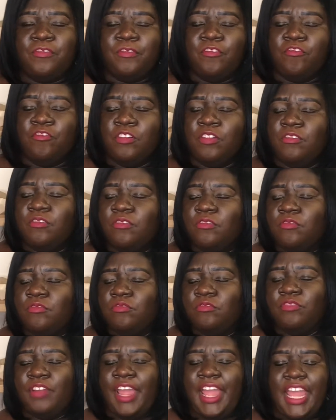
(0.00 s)

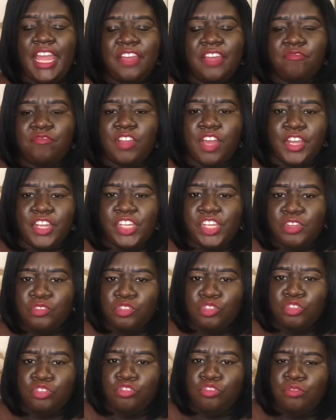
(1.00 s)
raved on
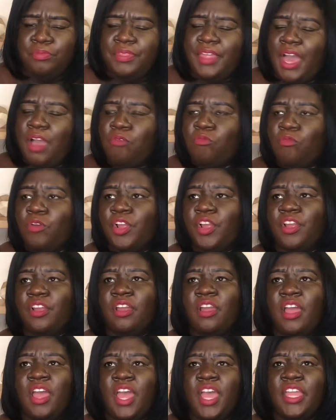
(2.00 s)
YouTube, that
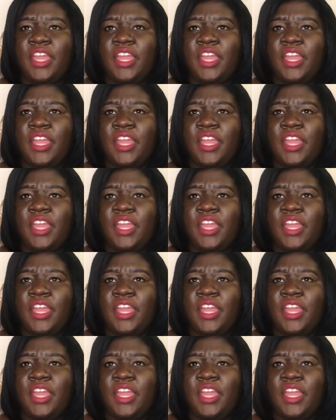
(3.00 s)
were,